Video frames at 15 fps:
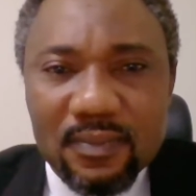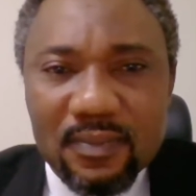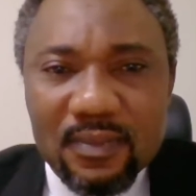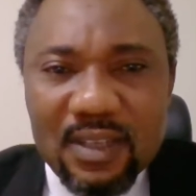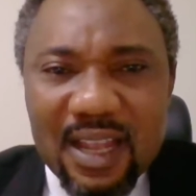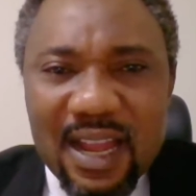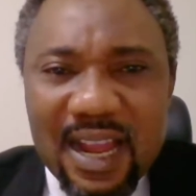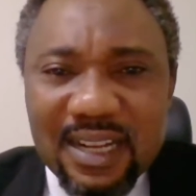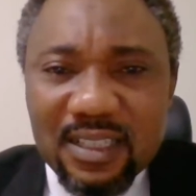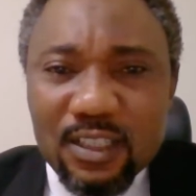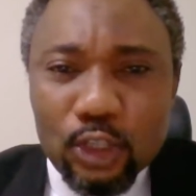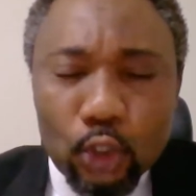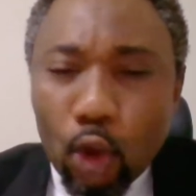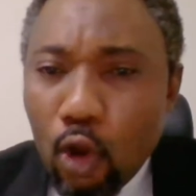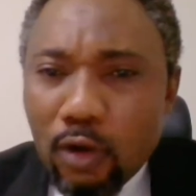and
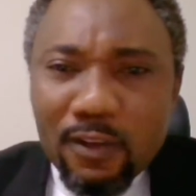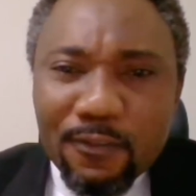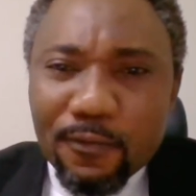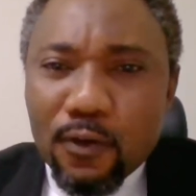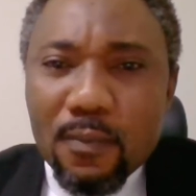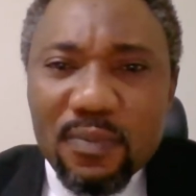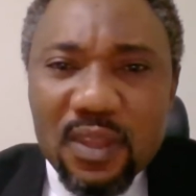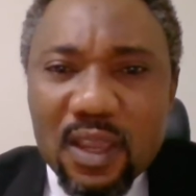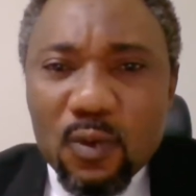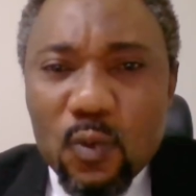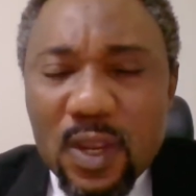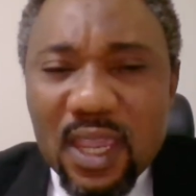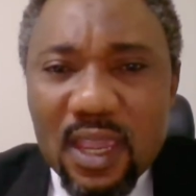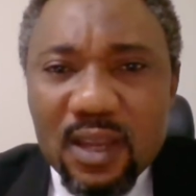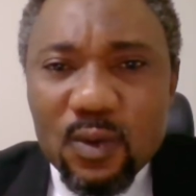turn from their
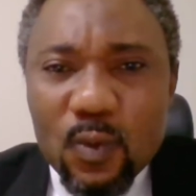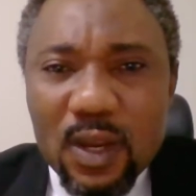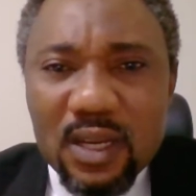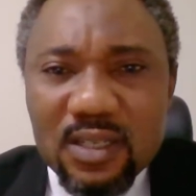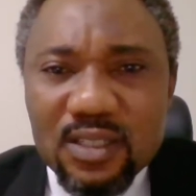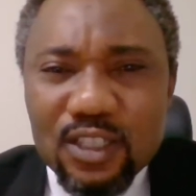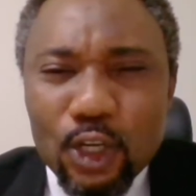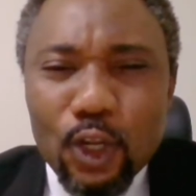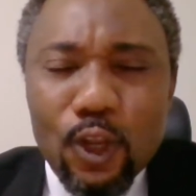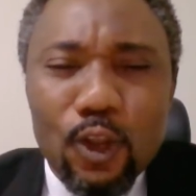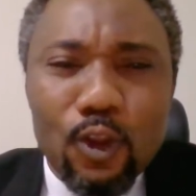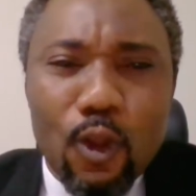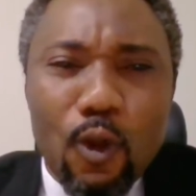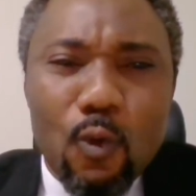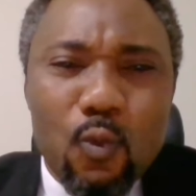wicked ways, the
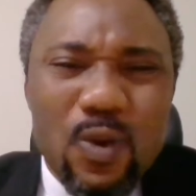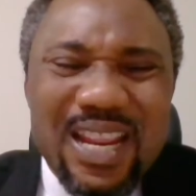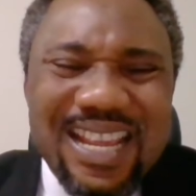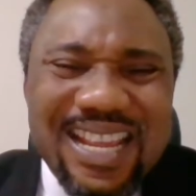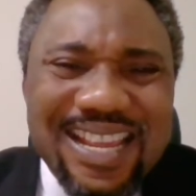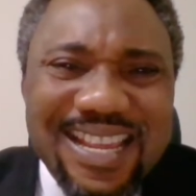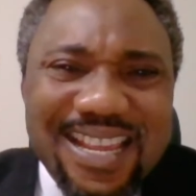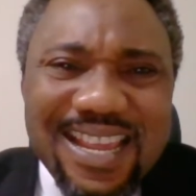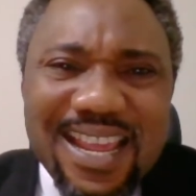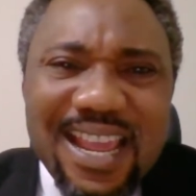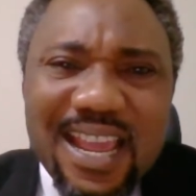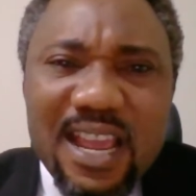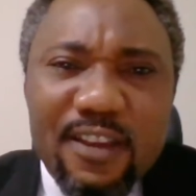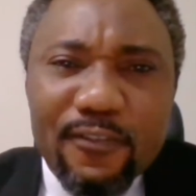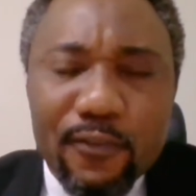Lord will
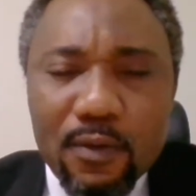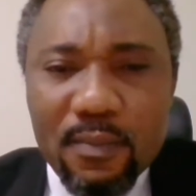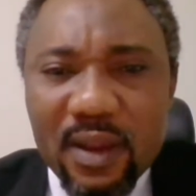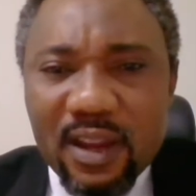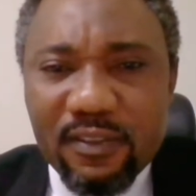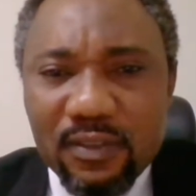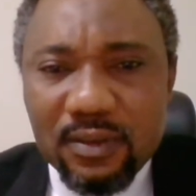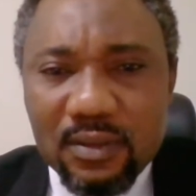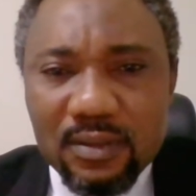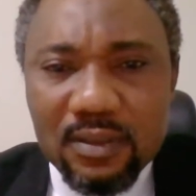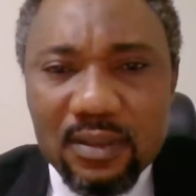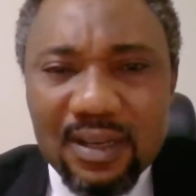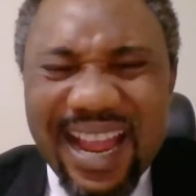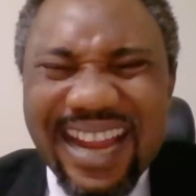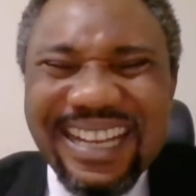hear from heaven
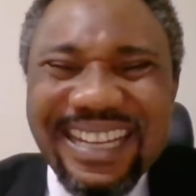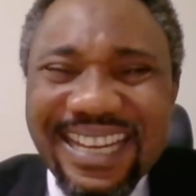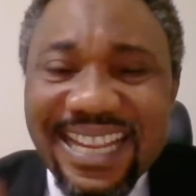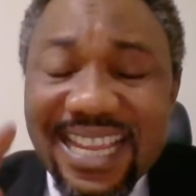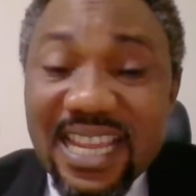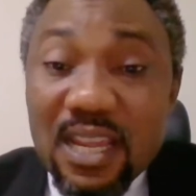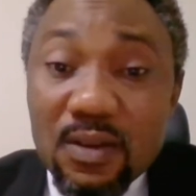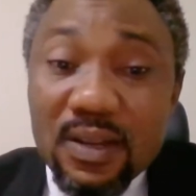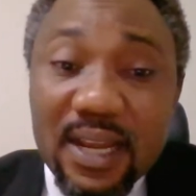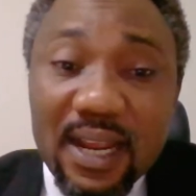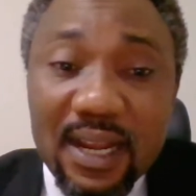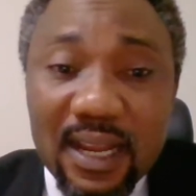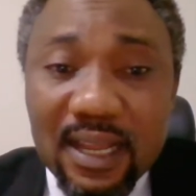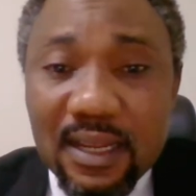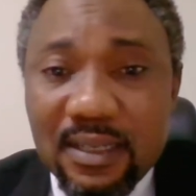and heal their
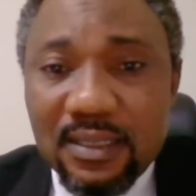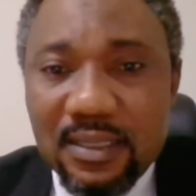land.